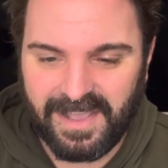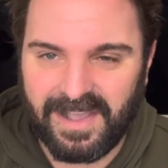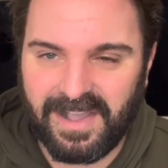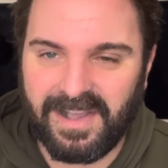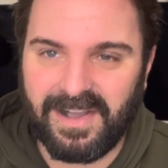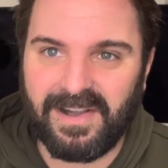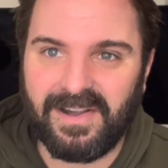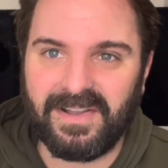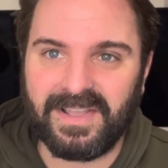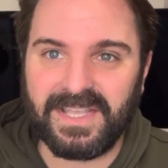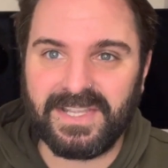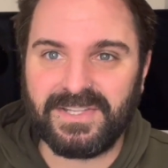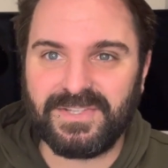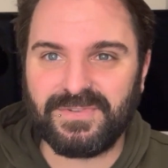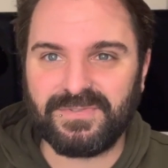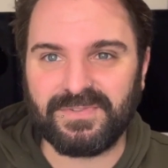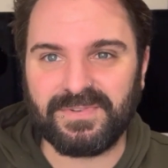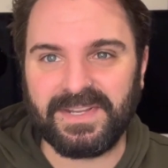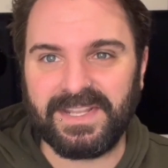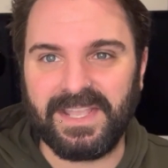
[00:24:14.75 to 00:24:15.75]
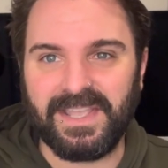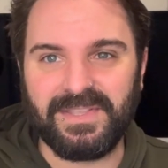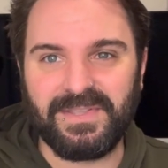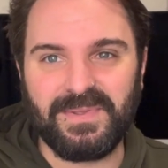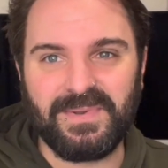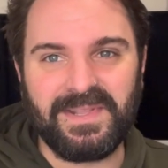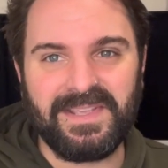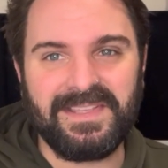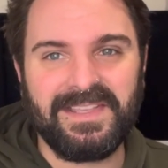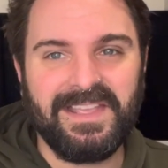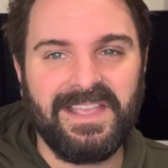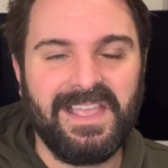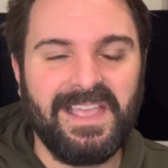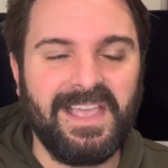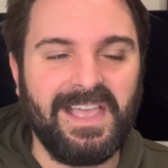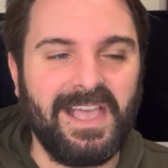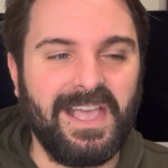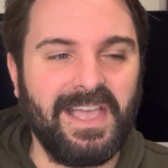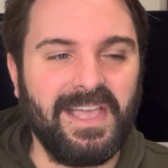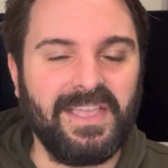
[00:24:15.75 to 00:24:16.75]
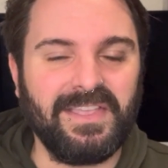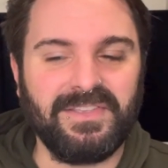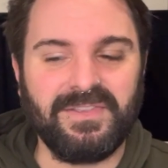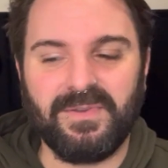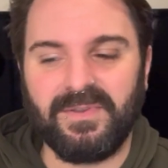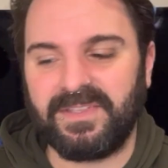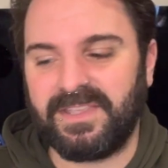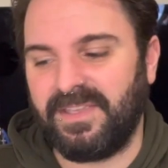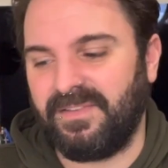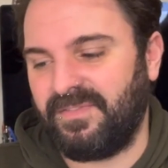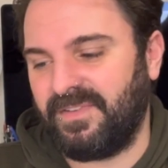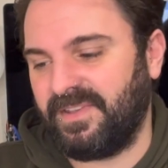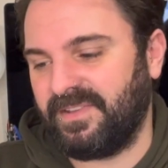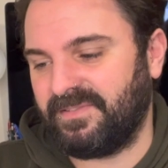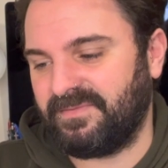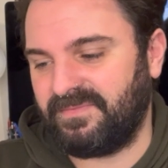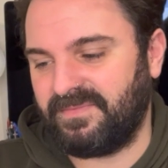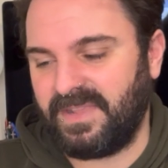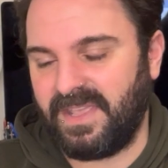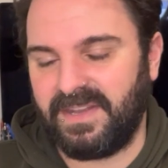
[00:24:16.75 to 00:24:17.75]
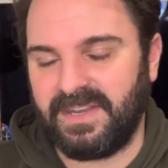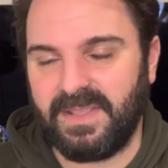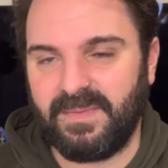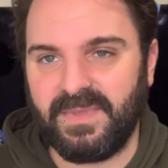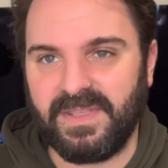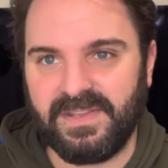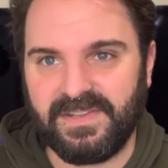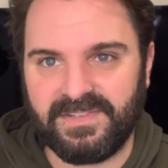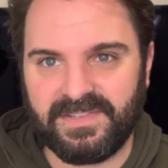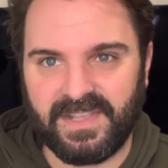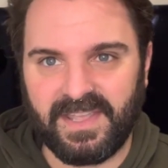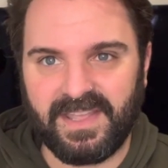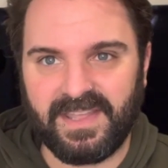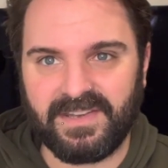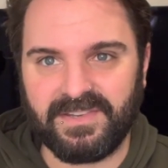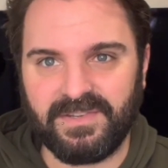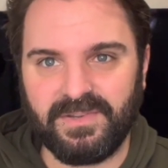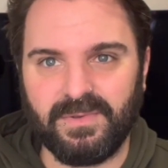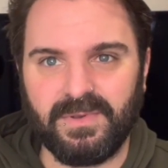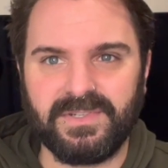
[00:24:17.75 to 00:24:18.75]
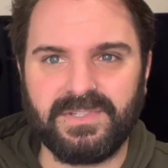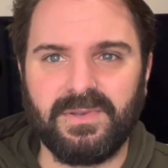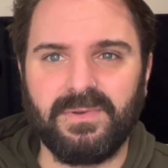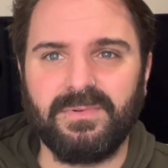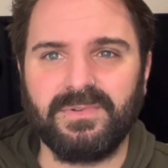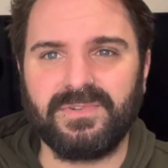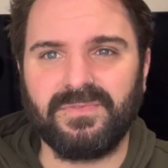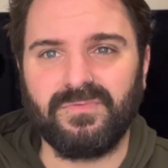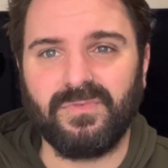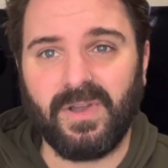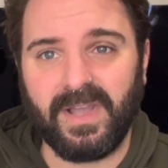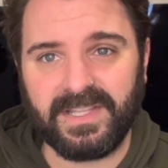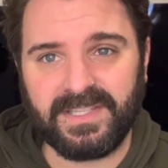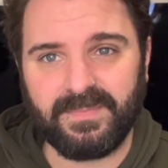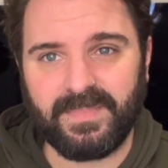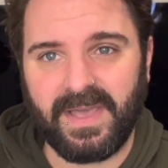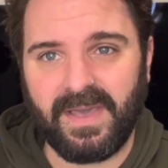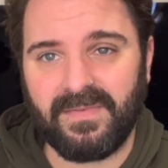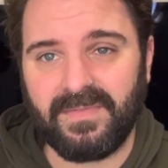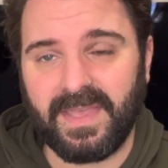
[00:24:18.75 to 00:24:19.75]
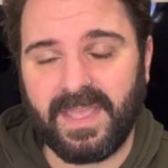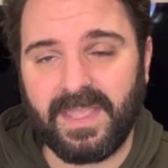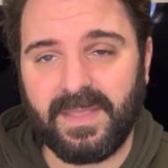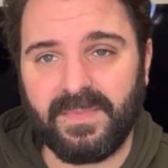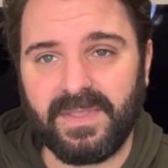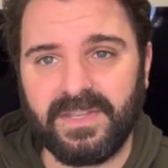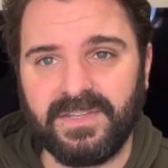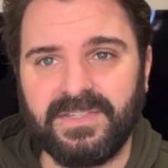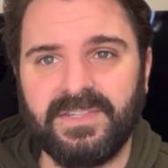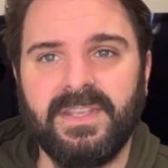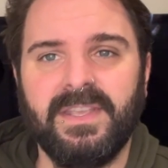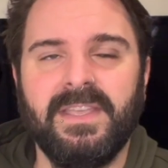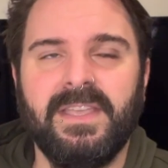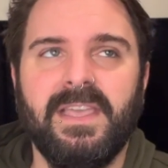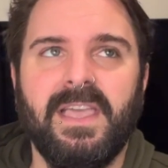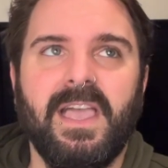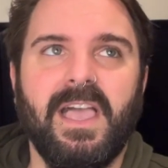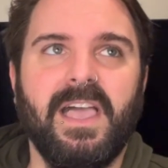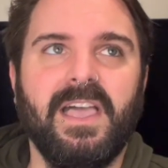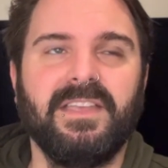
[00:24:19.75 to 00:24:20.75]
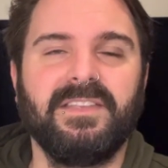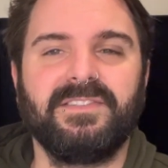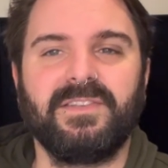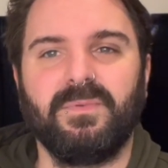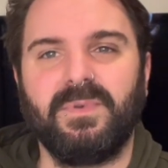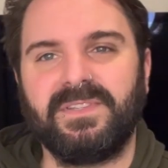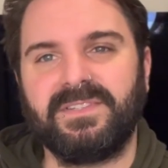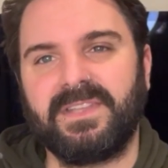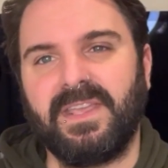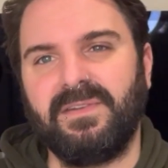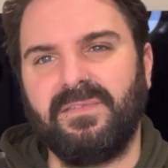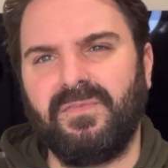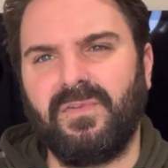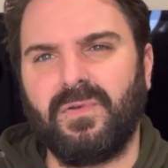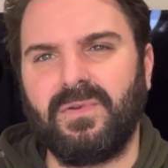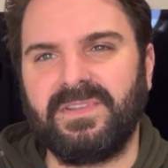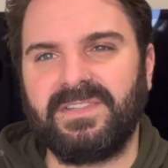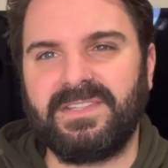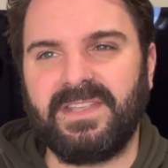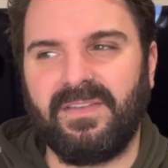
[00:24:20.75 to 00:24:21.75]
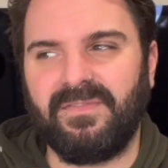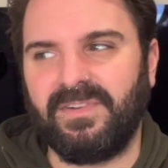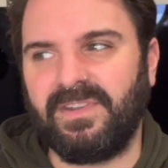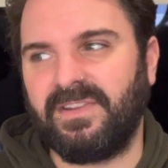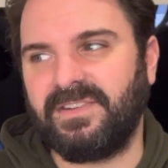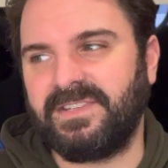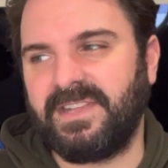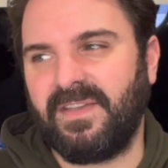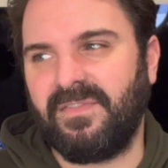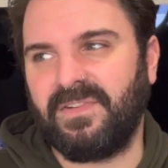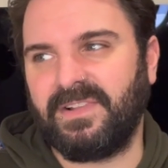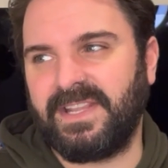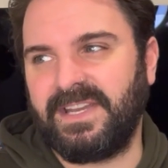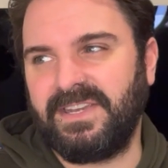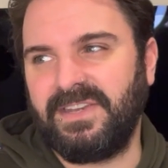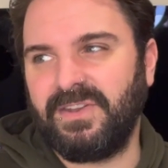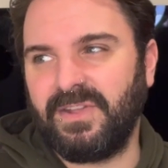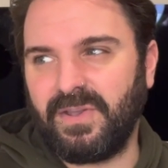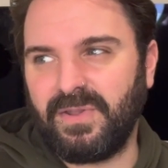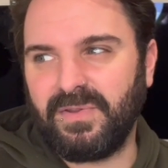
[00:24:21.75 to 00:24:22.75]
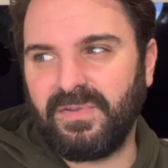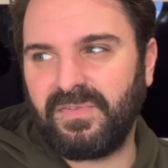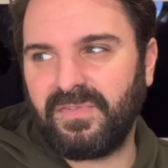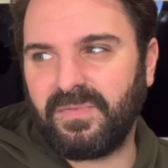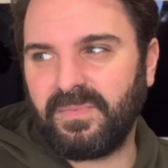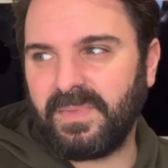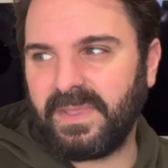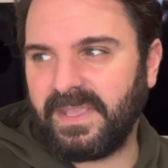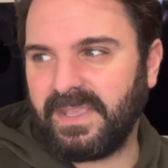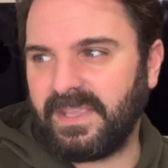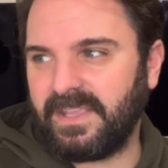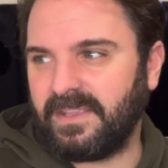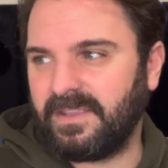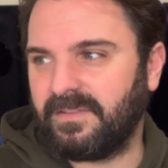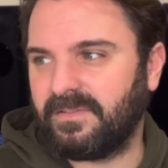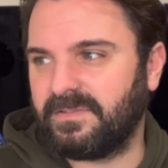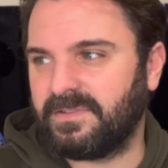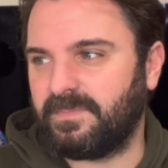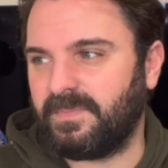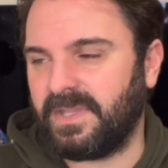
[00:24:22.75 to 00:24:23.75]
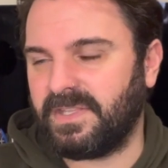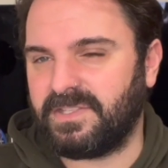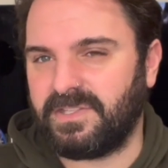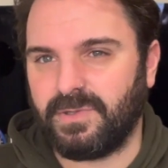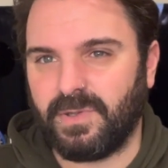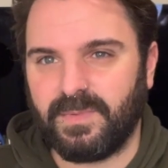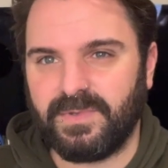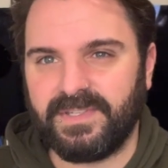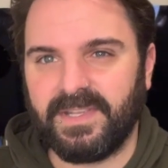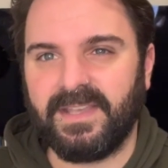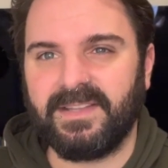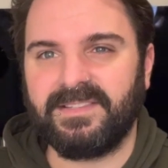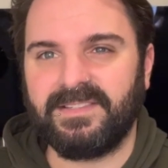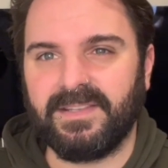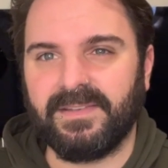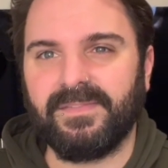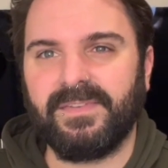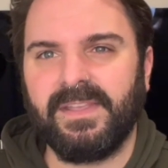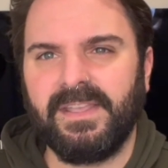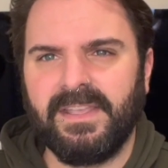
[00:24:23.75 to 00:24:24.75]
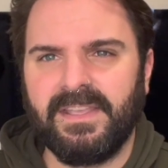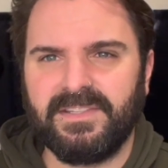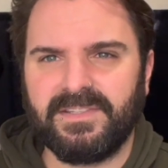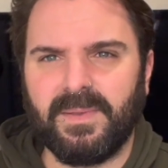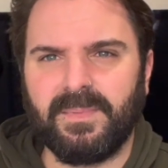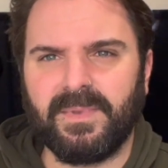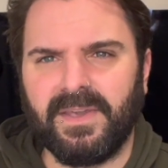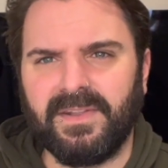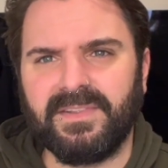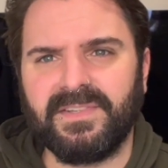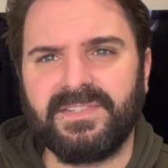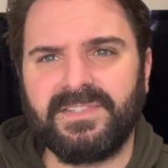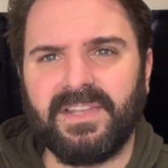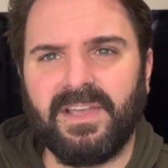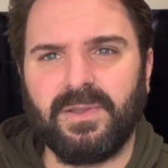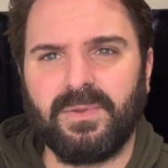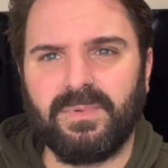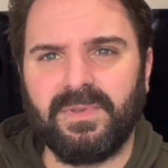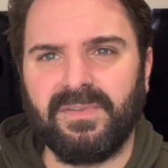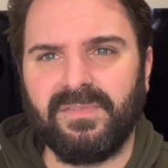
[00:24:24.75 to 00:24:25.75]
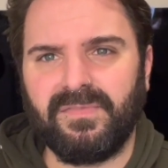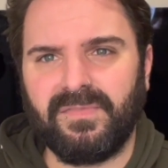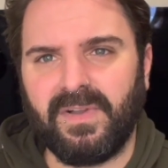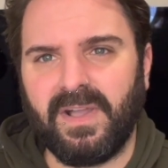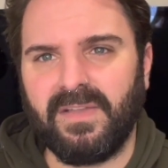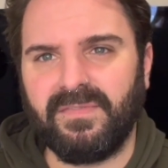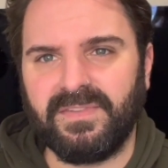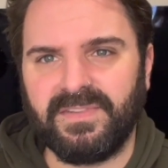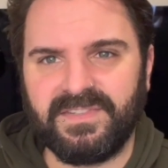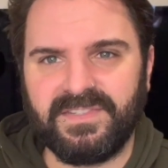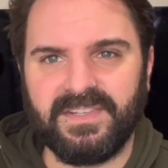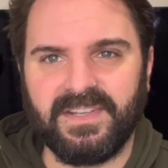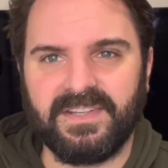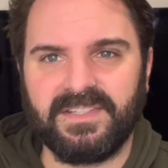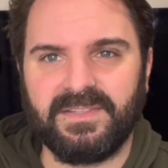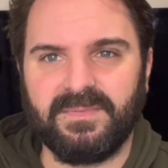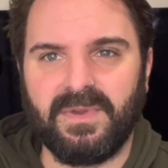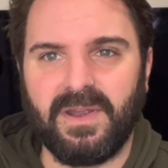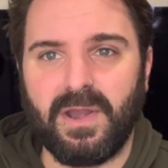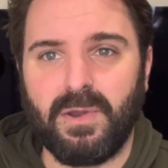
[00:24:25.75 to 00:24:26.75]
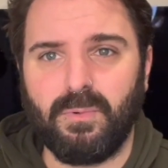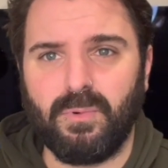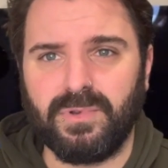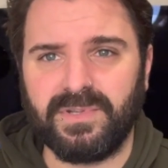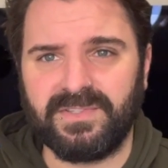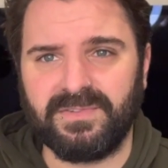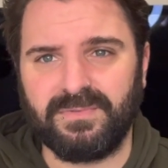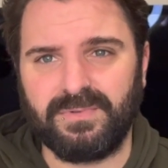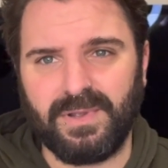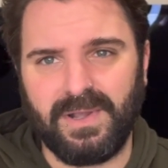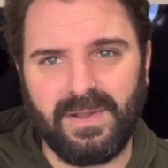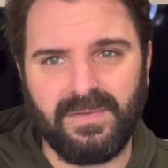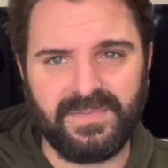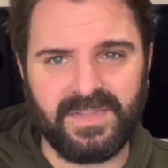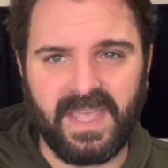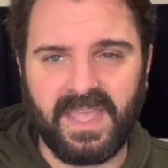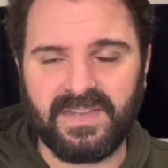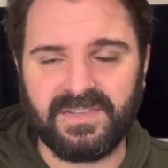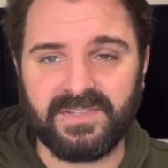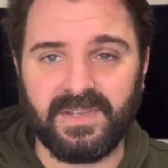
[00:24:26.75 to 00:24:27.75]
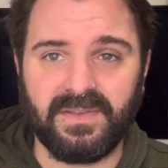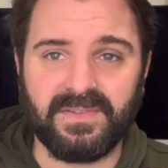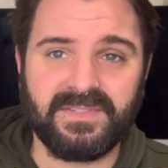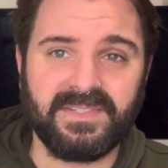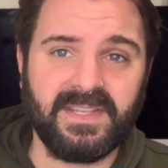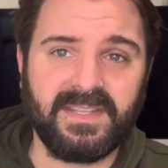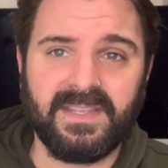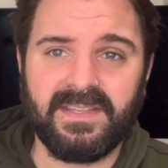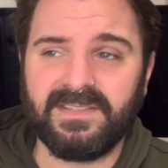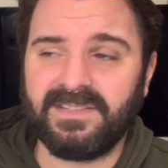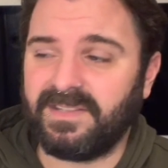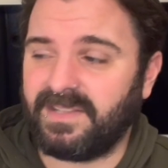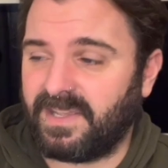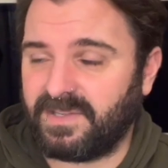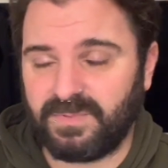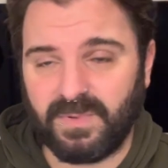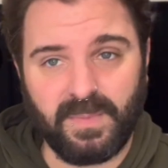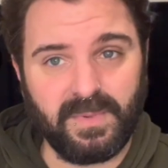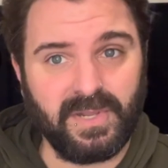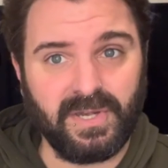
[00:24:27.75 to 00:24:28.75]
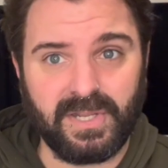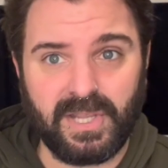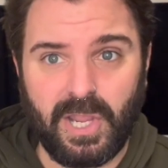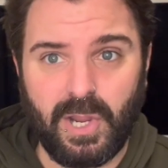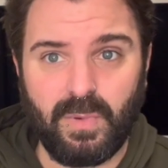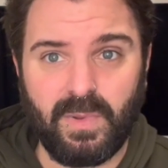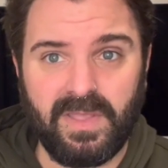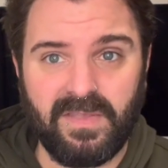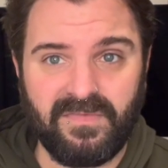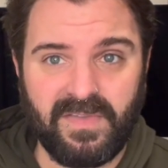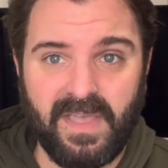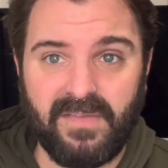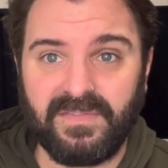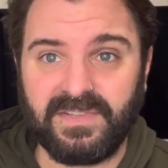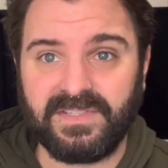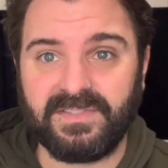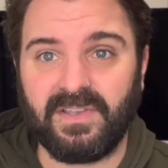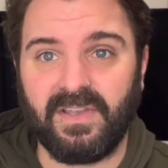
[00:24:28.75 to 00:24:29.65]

art history unit, you're given an image and you're told to write about that image. So once again, 4 and 7 I definitely know for me, bit too objective, so I'm kind of stuck with 5 and 6, the Mary Wollstonecraft and Charles Dickens, so that's what I'm going to go with. Haven't